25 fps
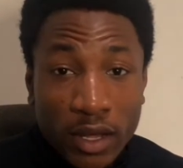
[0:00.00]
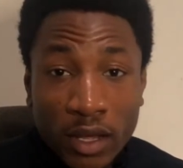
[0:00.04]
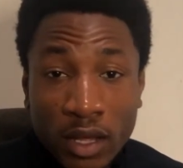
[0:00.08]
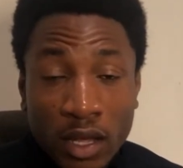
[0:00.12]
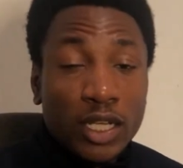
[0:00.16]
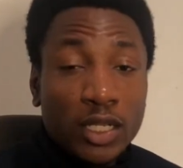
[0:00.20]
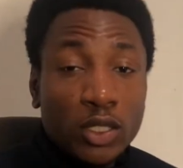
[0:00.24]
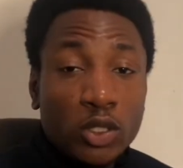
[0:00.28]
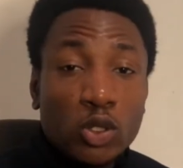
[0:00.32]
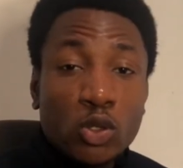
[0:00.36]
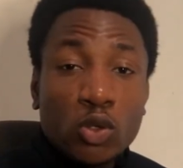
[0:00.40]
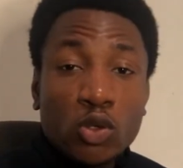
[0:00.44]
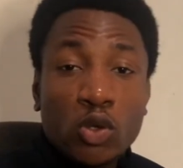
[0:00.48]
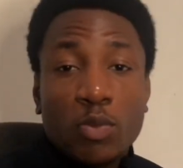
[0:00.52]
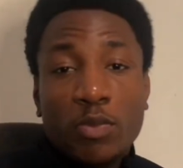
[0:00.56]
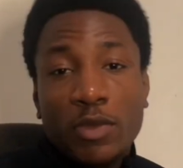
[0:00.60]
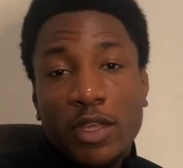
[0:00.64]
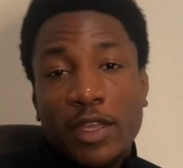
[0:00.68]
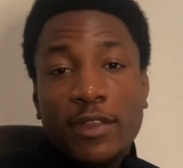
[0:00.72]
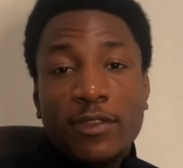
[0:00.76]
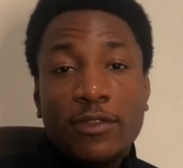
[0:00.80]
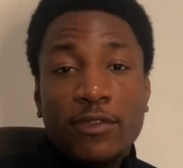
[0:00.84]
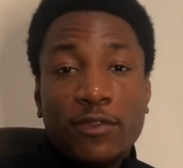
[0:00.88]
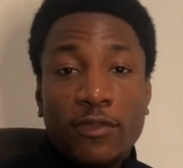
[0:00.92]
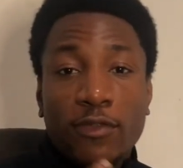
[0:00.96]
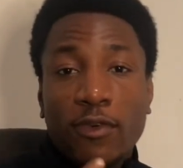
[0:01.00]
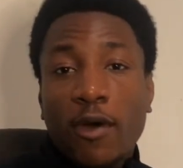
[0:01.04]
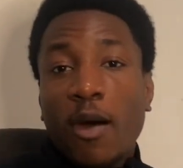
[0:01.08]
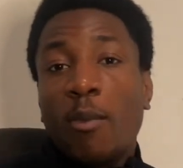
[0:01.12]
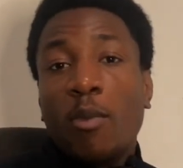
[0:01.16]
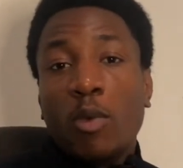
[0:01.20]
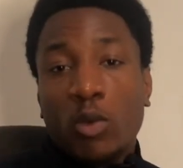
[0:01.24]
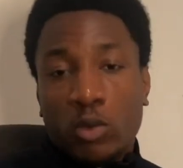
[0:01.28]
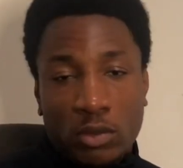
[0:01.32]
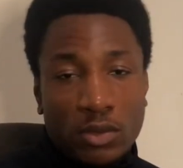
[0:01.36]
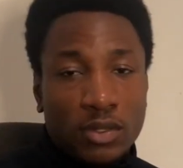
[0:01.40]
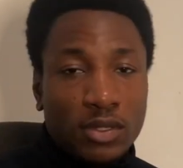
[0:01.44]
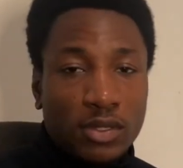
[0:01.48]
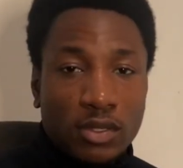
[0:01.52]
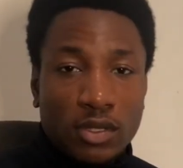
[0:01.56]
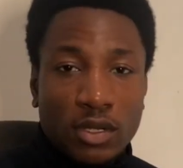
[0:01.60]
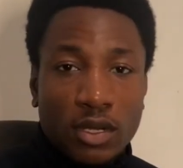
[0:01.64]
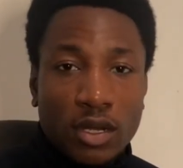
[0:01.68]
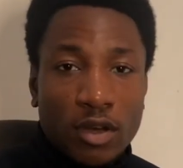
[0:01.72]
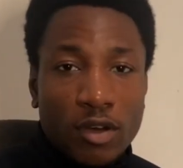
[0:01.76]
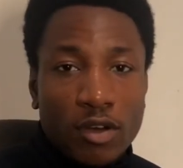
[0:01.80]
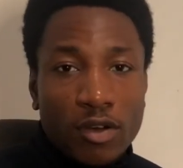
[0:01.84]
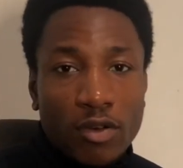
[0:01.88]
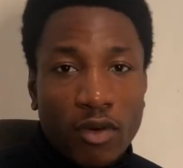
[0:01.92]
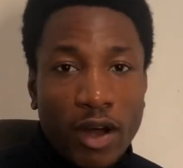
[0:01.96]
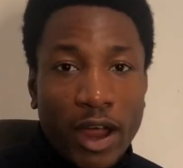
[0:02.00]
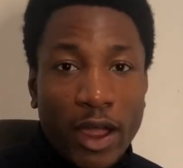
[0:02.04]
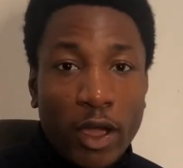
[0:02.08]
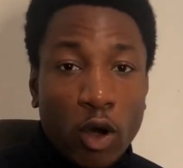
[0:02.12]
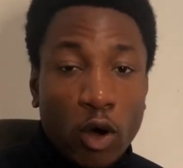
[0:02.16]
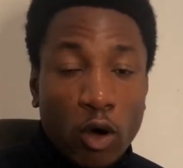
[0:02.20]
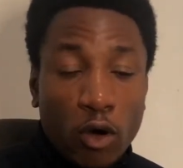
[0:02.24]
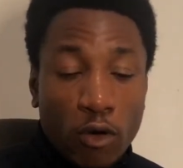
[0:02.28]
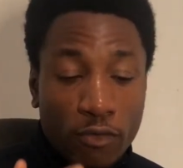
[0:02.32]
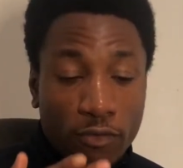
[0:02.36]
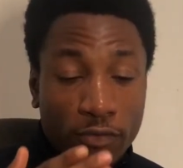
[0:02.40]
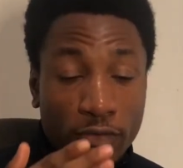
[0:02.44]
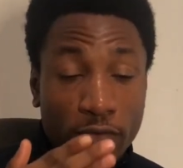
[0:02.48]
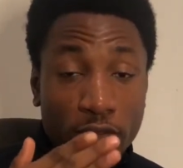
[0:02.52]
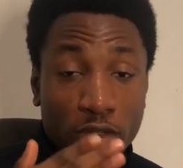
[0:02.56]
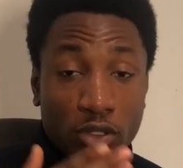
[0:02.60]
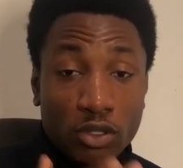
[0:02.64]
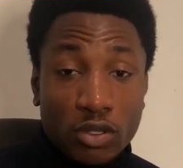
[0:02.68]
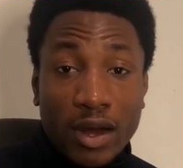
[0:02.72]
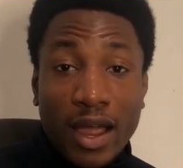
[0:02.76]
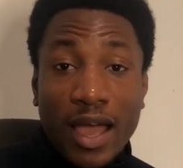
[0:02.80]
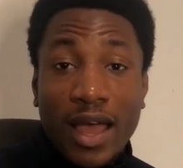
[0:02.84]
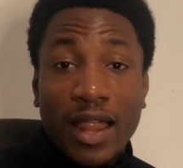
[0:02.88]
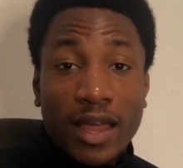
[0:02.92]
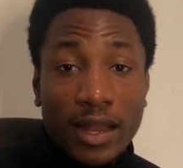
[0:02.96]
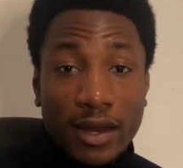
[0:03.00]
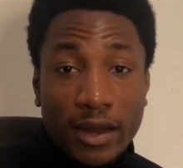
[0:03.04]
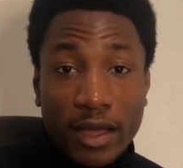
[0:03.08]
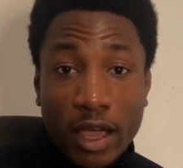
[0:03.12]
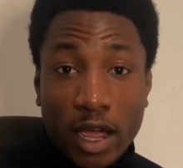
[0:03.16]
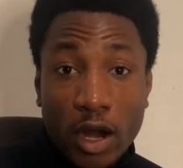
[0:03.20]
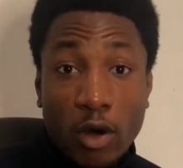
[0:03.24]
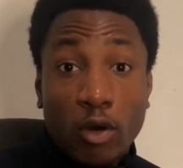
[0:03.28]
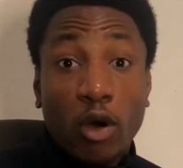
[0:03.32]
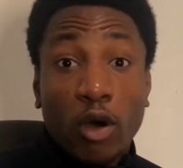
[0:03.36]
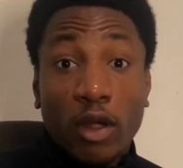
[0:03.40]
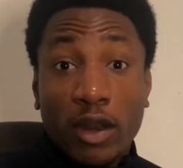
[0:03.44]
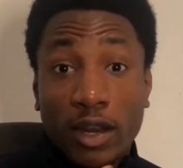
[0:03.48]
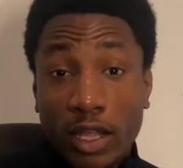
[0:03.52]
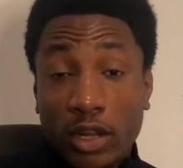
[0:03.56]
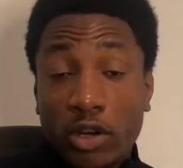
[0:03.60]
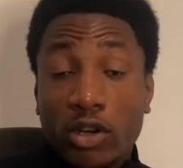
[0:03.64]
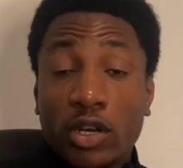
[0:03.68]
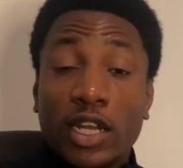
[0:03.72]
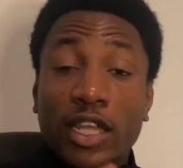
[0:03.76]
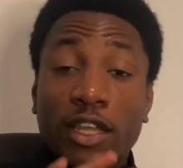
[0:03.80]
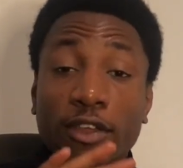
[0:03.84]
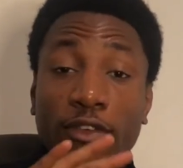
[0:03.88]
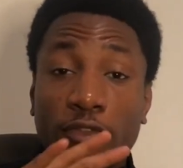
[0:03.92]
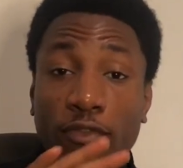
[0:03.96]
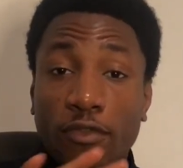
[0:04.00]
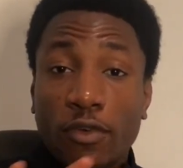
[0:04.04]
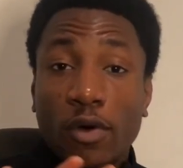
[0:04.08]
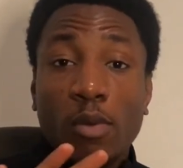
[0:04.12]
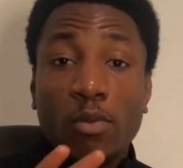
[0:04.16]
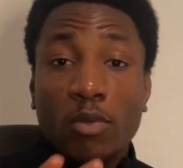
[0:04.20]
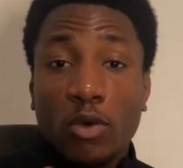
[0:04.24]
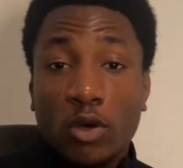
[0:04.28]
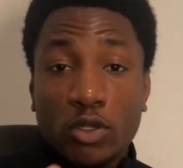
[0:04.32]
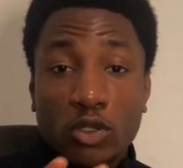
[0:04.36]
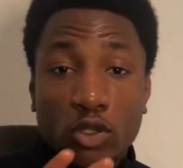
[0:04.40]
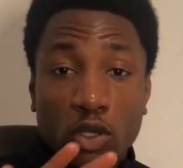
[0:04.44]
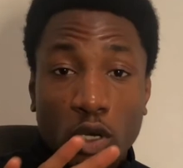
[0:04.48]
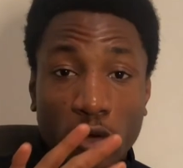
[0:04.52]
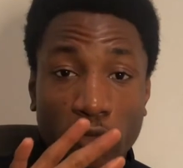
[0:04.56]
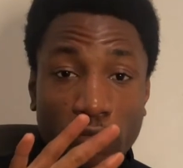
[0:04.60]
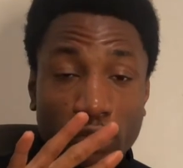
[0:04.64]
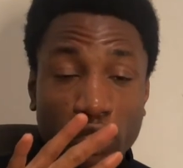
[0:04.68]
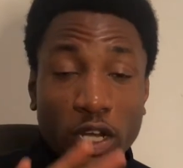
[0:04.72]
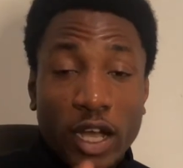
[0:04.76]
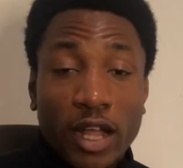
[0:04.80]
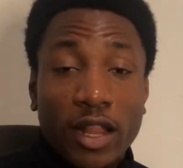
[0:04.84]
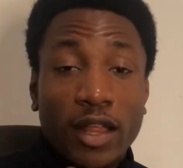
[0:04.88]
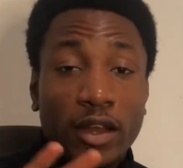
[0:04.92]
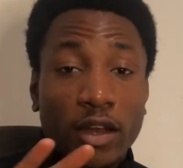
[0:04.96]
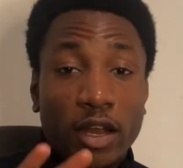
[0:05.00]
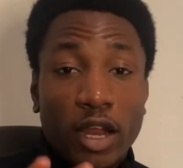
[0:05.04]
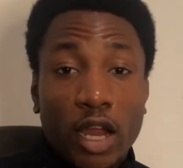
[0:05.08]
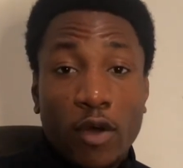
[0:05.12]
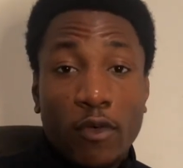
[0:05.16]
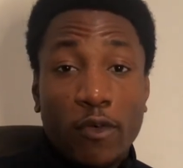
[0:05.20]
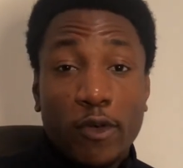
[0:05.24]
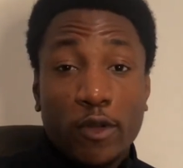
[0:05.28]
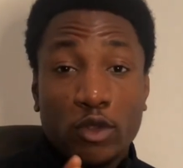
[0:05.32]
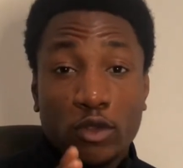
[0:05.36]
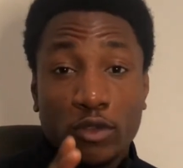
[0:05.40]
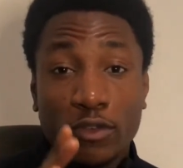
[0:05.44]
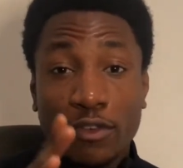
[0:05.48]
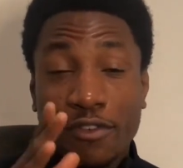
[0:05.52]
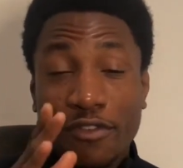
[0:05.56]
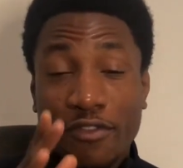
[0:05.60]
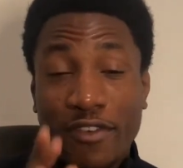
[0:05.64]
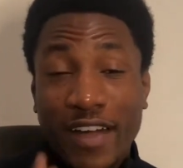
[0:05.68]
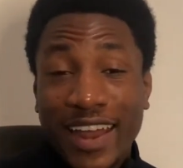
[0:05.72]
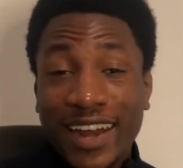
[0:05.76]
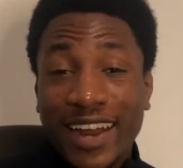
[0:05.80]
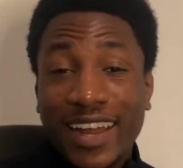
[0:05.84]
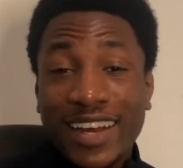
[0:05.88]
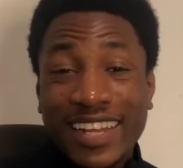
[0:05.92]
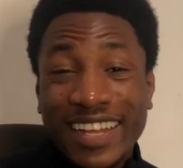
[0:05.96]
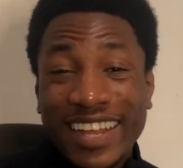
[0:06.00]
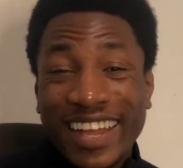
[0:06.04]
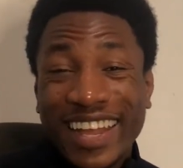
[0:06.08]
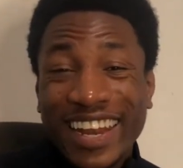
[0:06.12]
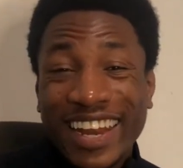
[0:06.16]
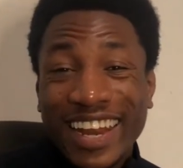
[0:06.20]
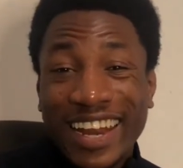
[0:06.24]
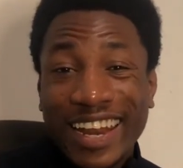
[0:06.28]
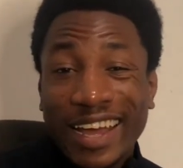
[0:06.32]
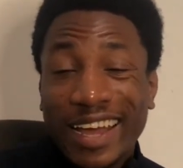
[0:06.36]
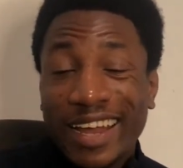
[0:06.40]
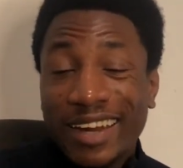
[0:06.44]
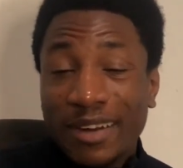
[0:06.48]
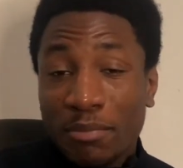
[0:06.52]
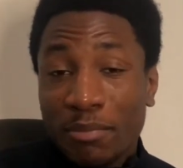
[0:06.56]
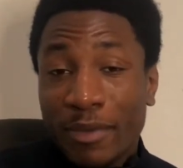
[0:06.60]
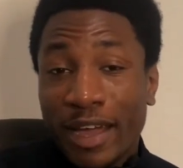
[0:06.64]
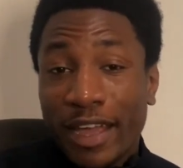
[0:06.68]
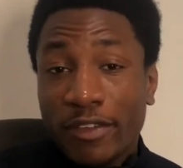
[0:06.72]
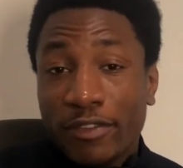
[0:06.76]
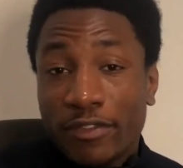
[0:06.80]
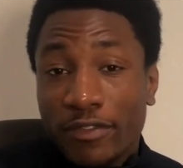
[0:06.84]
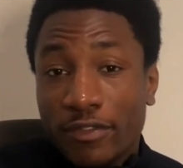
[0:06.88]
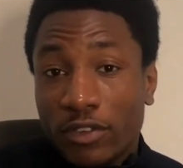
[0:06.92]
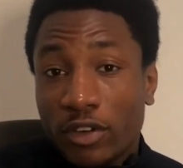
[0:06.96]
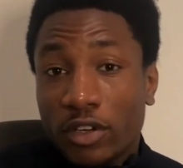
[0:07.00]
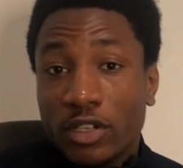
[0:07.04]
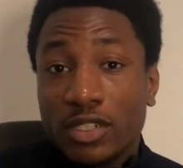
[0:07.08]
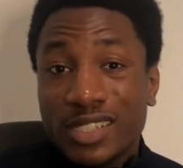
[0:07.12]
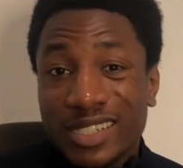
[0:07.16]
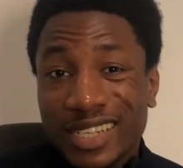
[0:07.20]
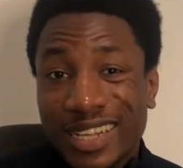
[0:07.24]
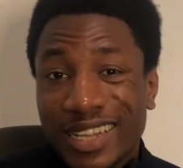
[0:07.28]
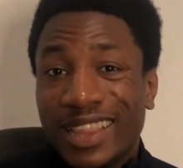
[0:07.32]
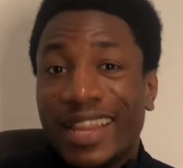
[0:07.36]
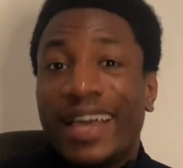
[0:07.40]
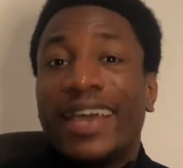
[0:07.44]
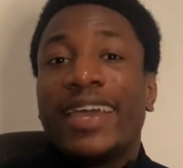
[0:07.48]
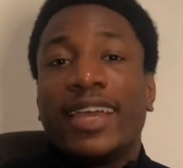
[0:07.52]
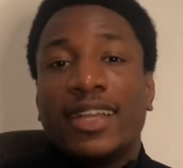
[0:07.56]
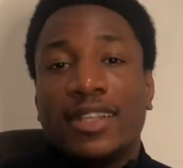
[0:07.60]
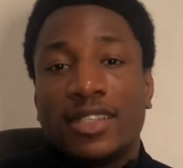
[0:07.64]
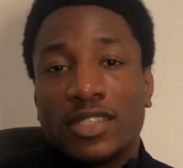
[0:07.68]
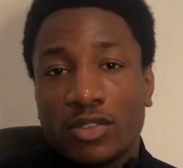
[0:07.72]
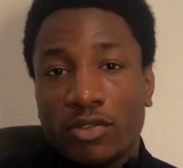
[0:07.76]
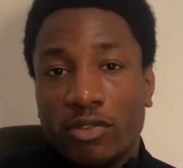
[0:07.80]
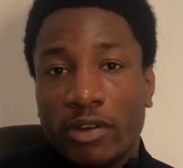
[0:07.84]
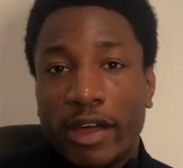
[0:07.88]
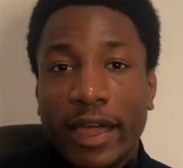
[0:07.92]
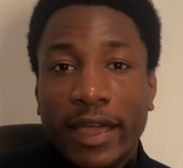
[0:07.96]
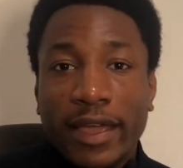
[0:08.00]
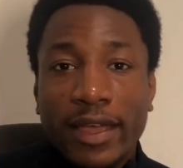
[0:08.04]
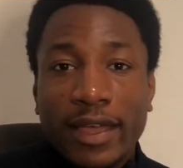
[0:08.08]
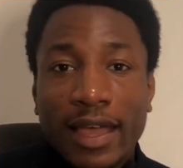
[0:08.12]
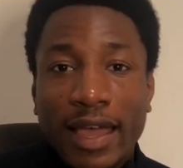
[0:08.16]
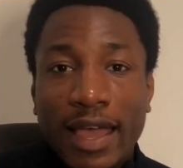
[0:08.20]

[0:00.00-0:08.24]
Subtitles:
It took me 4 months, right, of trial and error, literally 4 months of trial and error to finally land my first client, right?